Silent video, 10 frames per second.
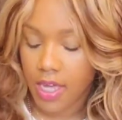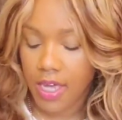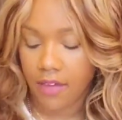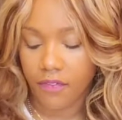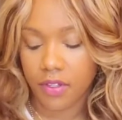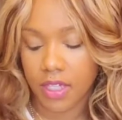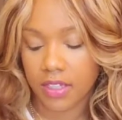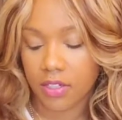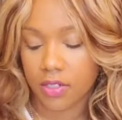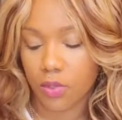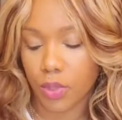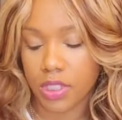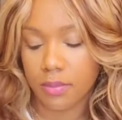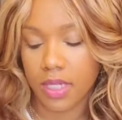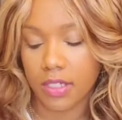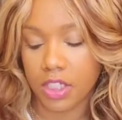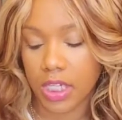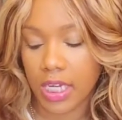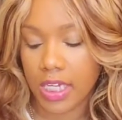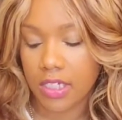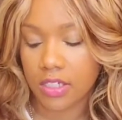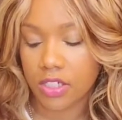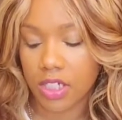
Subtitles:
I feel like there's going to be a change,